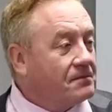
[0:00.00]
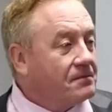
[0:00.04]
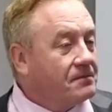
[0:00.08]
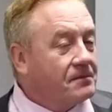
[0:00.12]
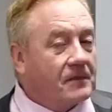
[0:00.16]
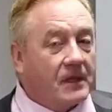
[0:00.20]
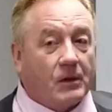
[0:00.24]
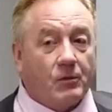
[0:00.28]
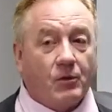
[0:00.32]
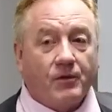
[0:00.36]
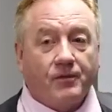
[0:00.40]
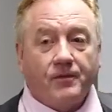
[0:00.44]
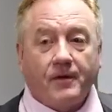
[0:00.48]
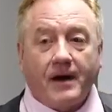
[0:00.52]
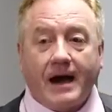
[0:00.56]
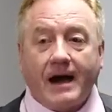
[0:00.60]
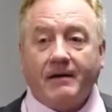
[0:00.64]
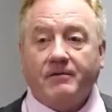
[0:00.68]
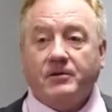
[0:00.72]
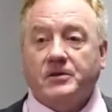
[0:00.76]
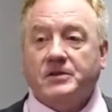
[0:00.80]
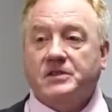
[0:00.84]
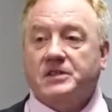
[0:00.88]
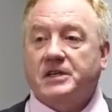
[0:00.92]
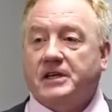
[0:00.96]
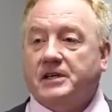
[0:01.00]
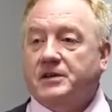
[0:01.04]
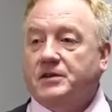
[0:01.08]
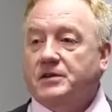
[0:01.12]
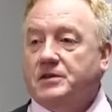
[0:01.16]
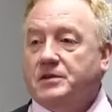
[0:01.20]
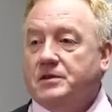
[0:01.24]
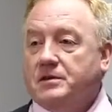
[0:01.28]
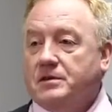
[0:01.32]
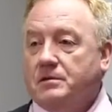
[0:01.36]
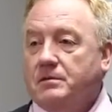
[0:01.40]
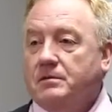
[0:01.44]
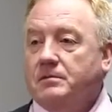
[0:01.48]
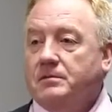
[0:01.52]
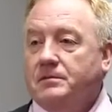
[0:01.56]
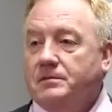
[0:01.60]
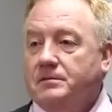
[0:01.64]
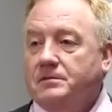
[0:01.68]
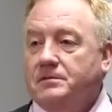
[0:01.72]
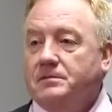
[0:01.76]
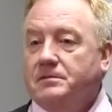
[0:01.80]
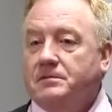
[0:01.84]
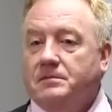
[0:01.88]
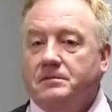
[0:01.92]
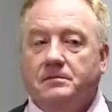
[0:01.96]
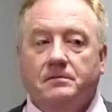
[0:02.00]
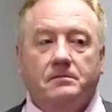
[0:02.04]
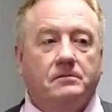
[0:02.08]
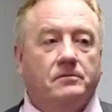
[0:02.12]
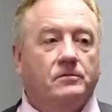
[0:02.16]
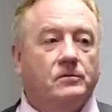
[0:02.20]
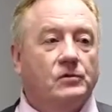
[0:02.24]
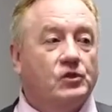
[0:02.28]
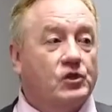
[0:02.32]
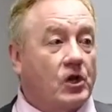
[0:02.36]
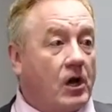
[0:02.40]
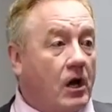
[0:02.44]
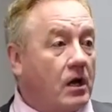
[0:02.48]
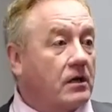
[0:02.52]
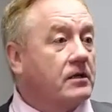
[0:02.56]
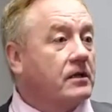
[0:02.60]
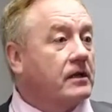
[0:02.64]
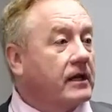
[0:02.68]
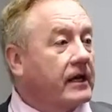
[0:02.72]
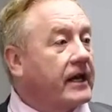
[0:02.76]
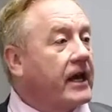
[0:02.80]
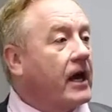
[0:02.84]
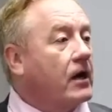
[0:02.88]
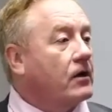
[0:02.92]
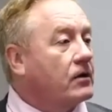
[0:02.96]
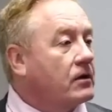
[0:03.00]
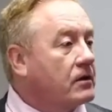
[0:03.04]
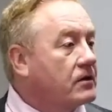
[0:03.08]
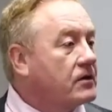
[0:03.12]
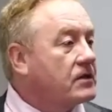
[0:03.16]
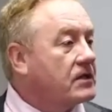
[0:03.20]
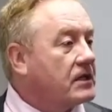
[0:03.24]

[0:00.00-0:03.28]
There were five or six chartered accountants